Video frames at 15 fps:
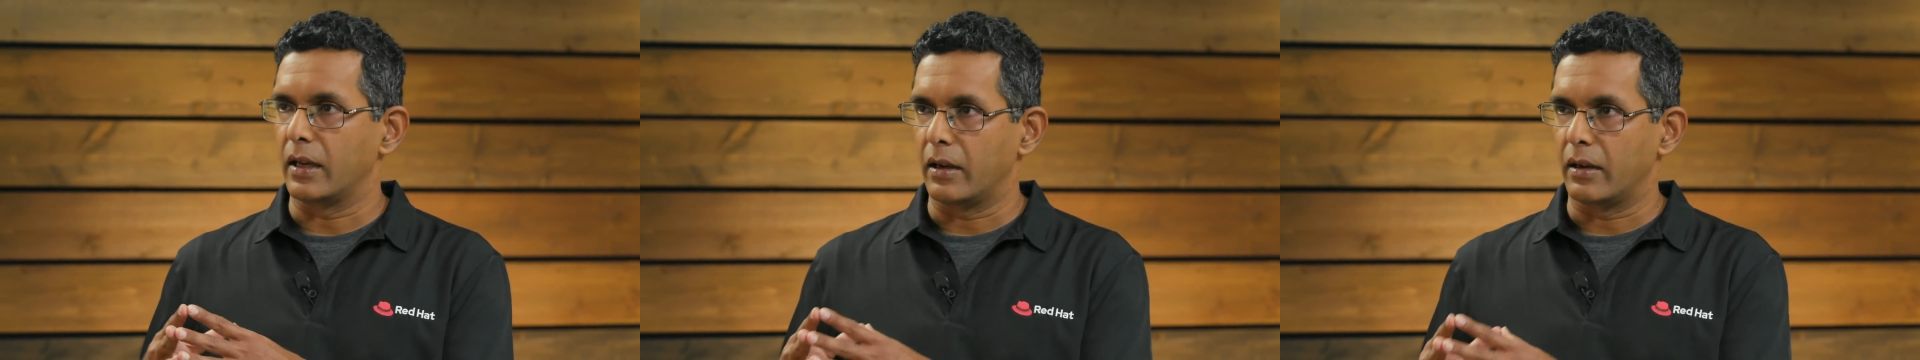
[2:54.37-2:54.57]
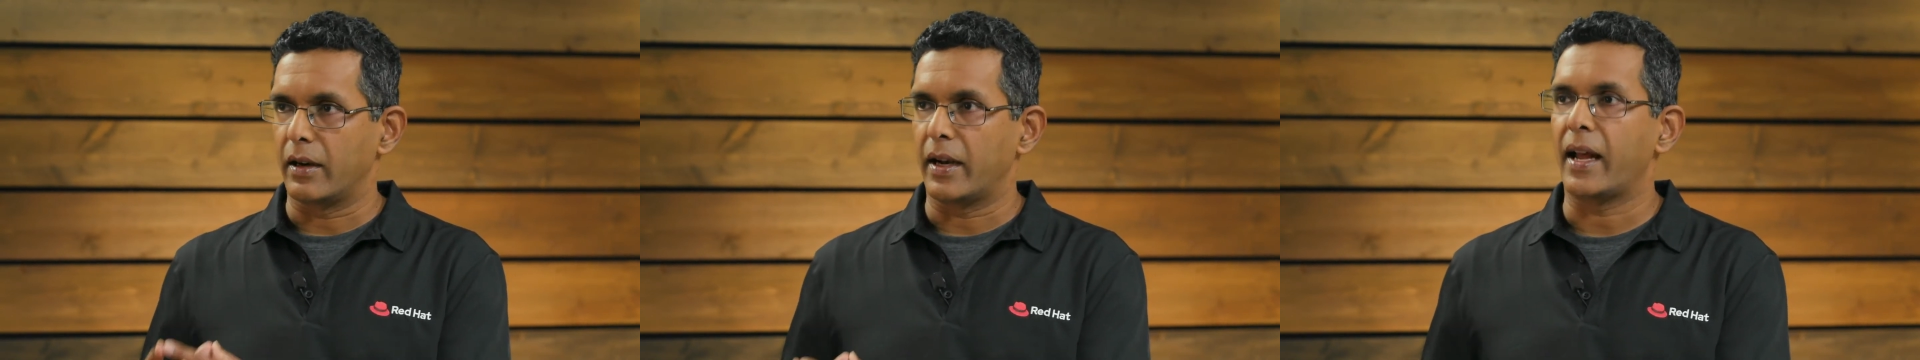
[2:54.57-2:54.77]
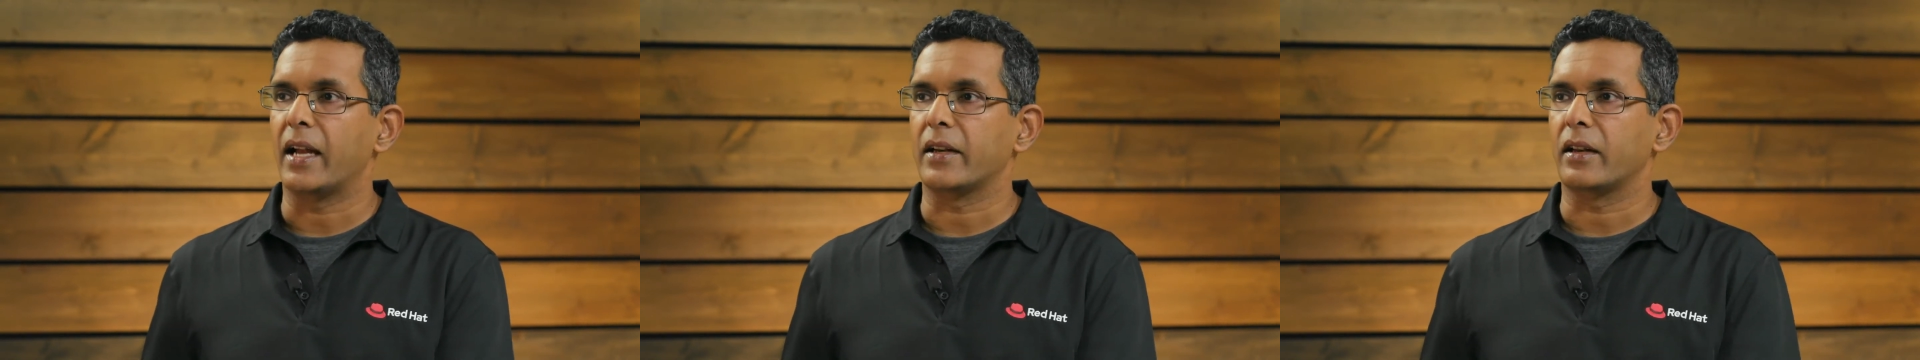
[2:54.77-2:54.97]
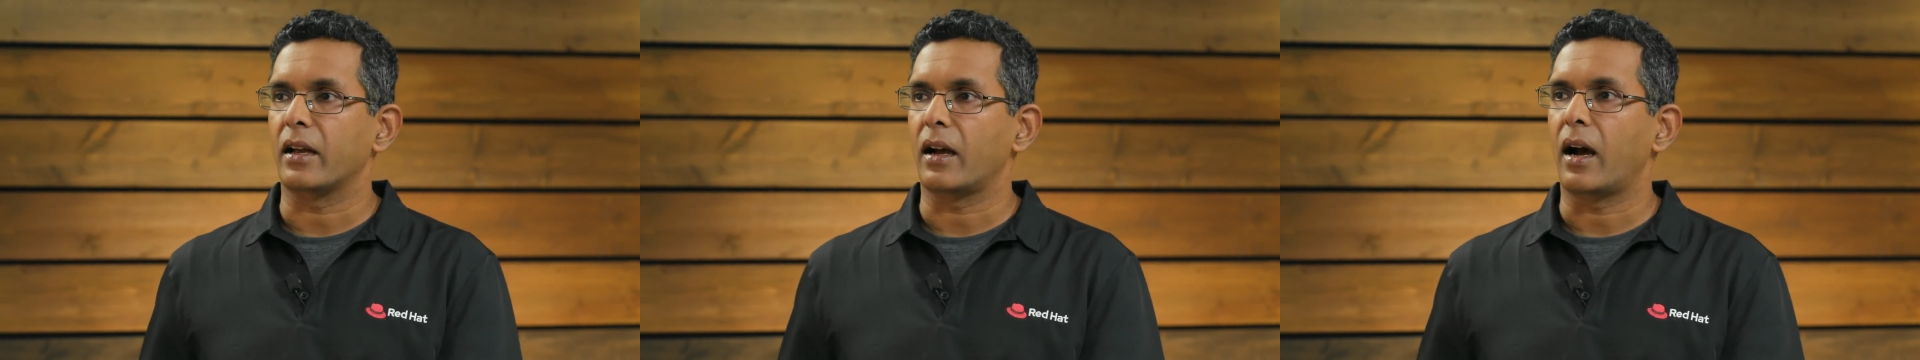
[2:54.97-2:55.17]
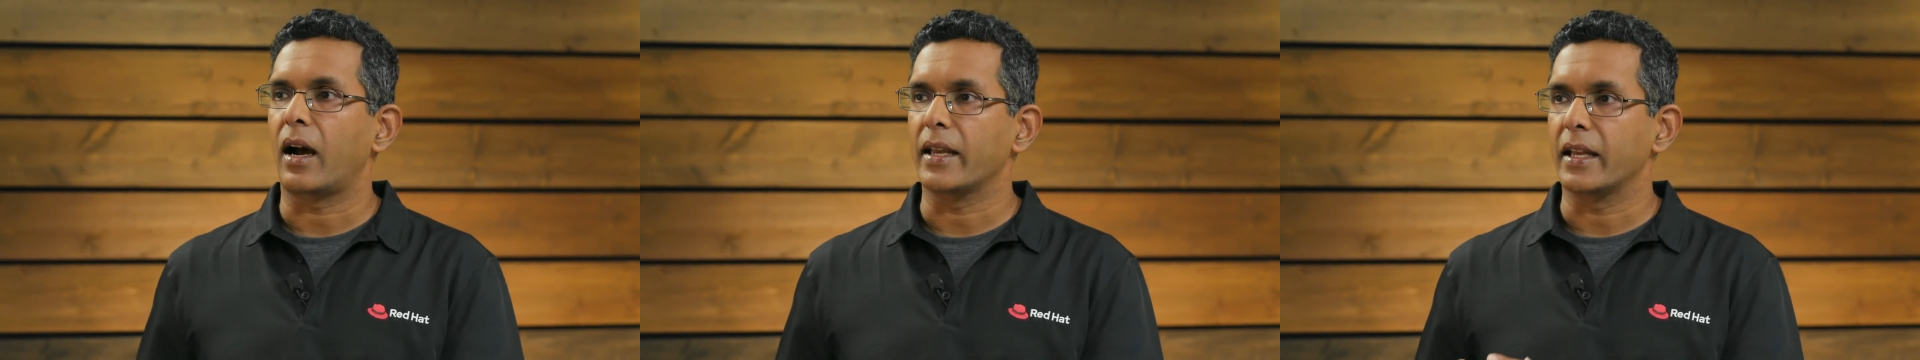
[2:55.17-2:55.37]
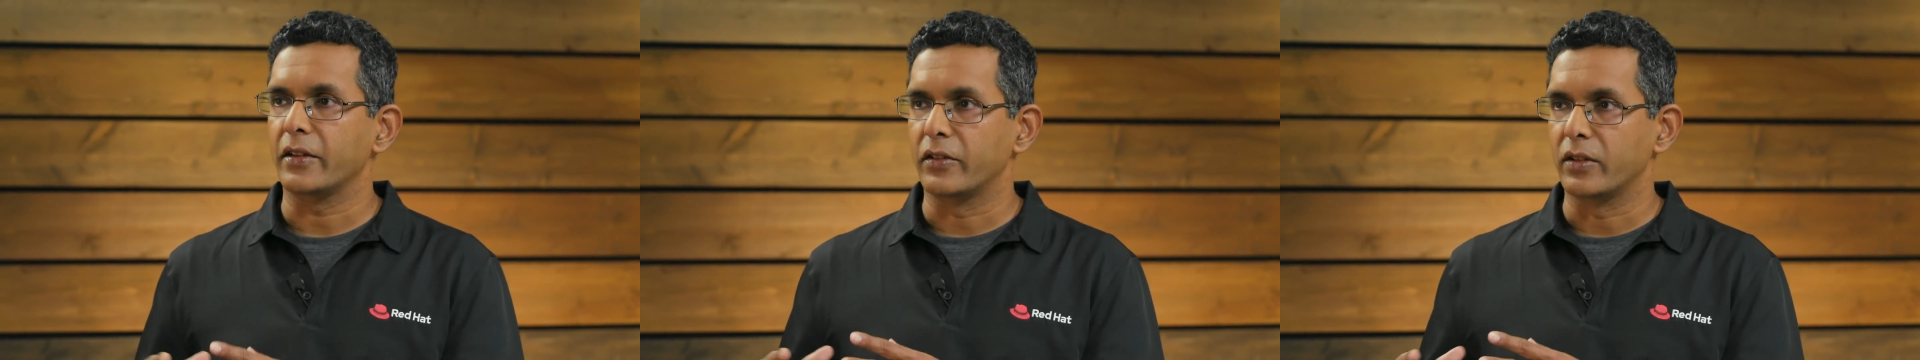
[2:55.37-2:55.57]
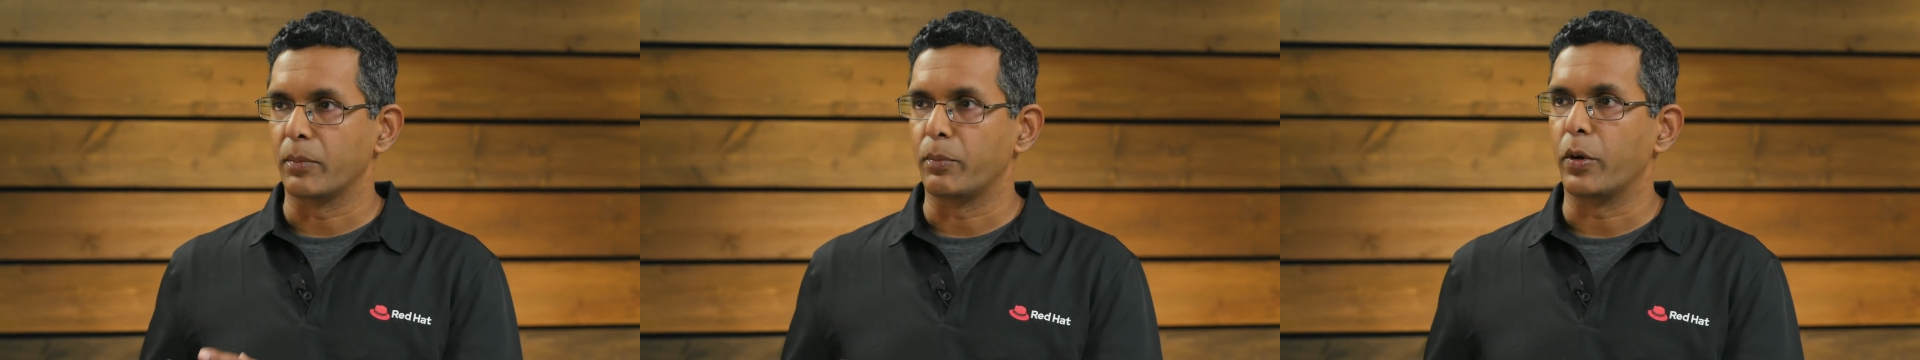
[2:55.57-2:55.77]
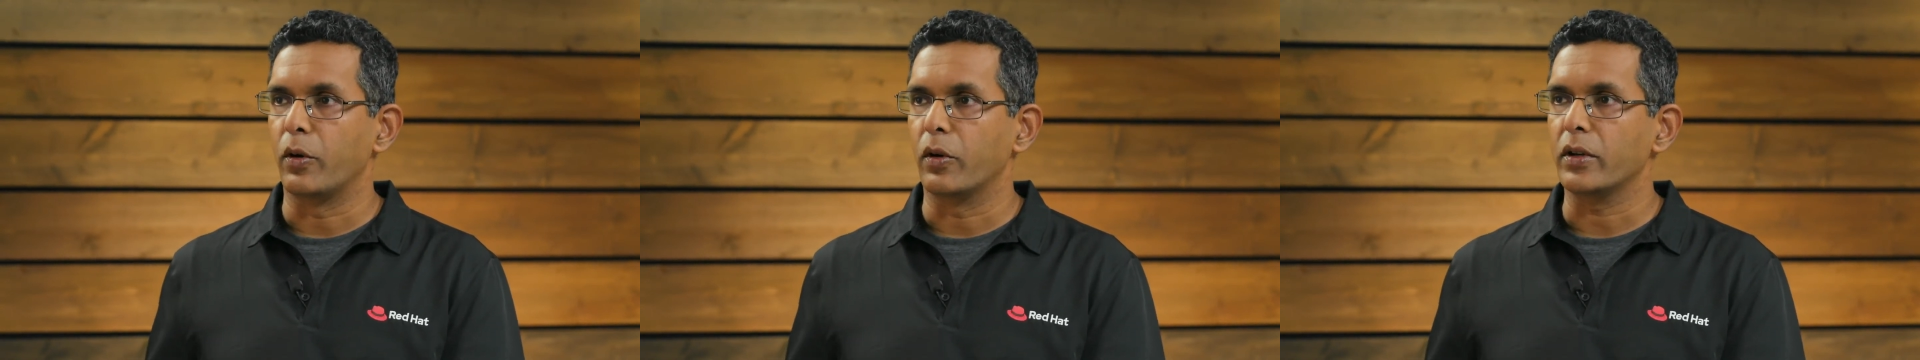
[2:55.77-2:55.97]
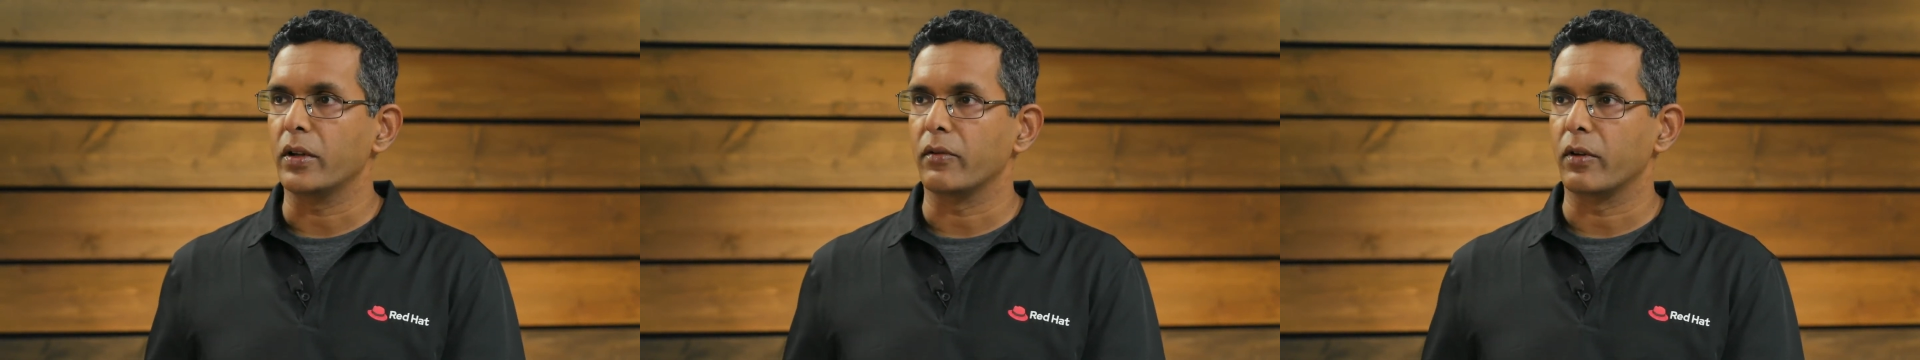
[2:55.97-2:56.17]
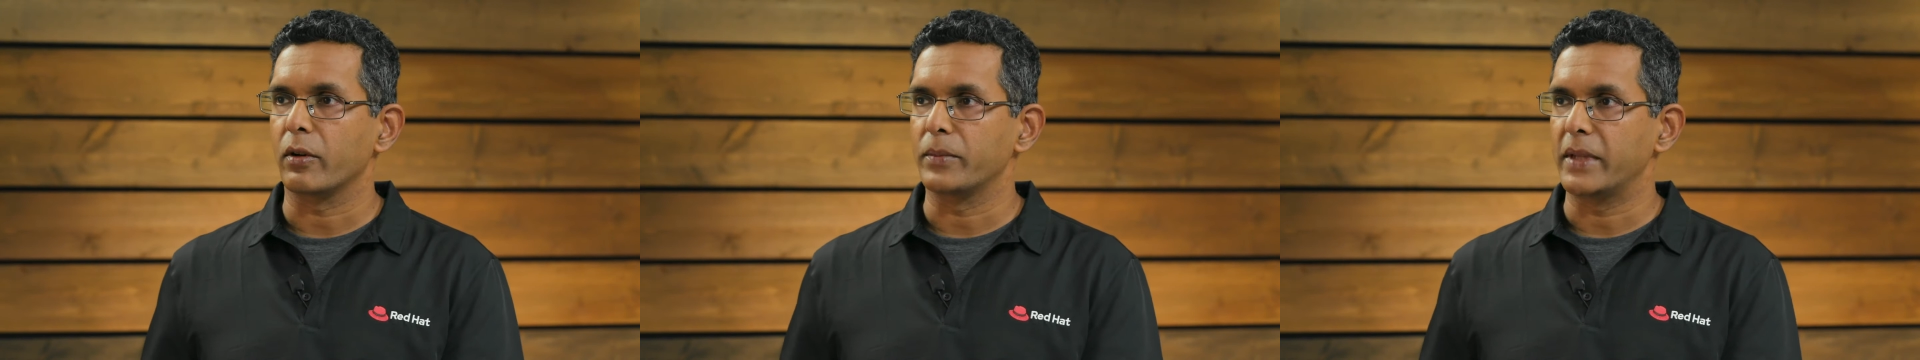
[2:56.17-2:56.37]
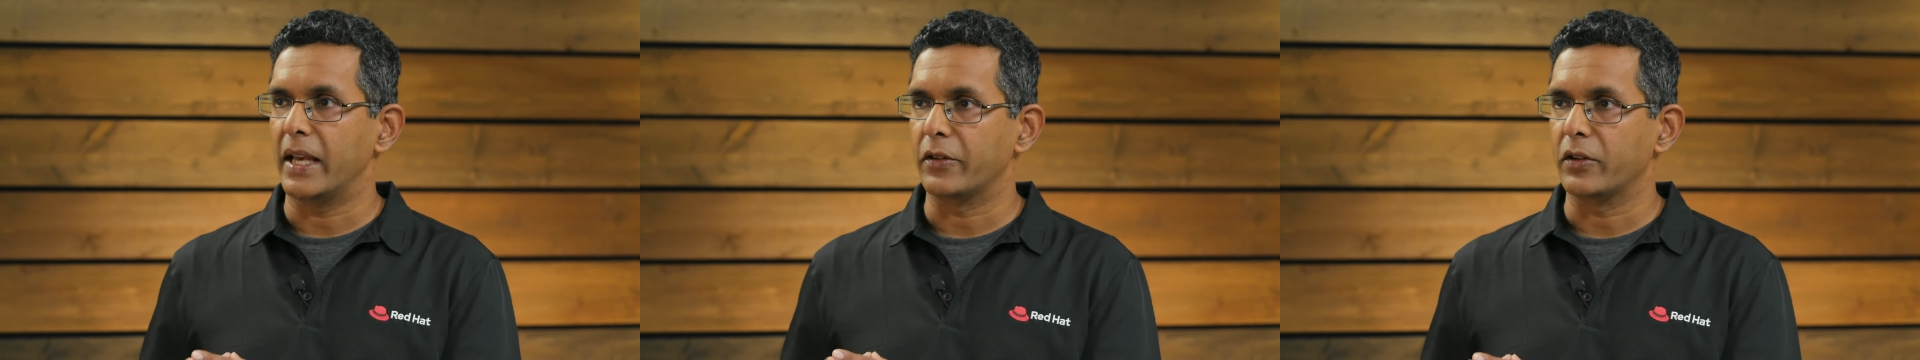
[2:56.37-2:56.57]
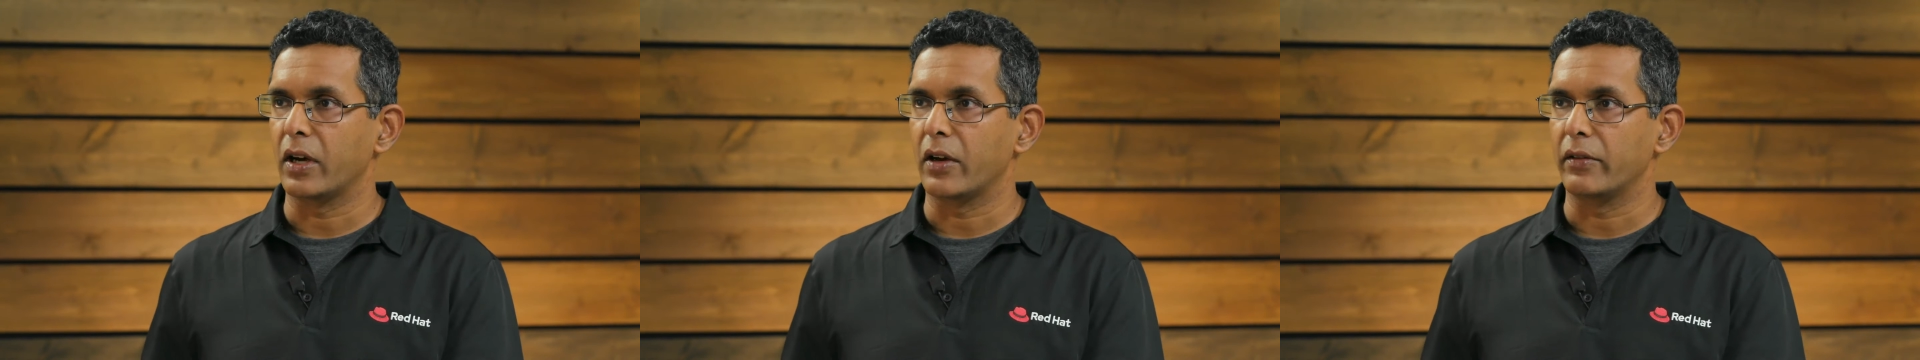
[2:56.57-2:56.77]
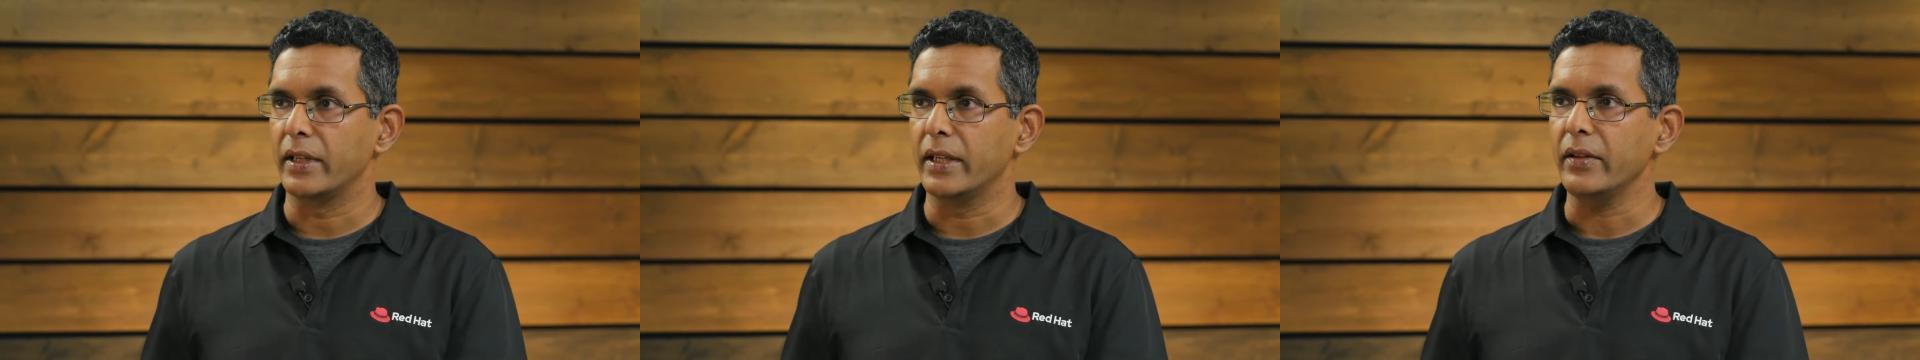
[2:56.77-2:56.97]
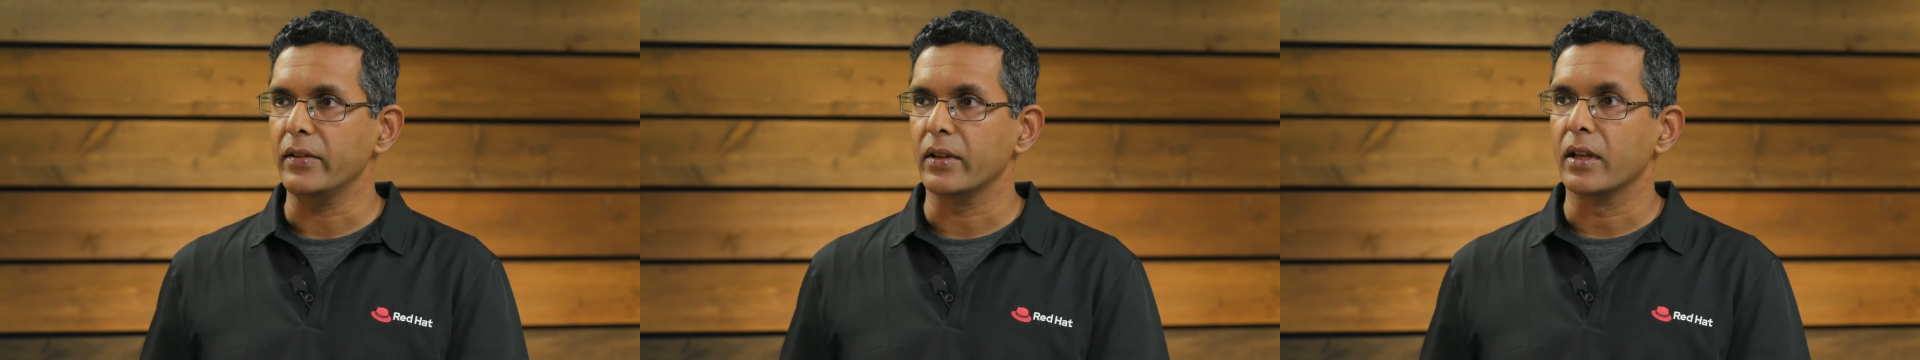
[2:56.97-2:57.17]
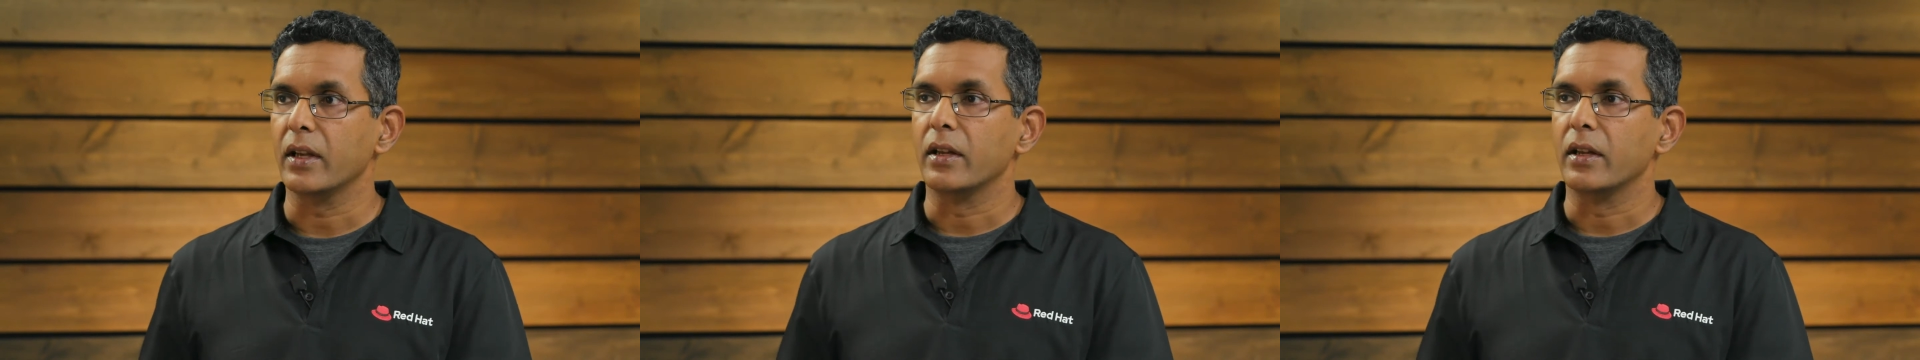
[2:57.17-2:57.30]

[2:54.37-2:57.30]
Red Hat high-end support from the SREs,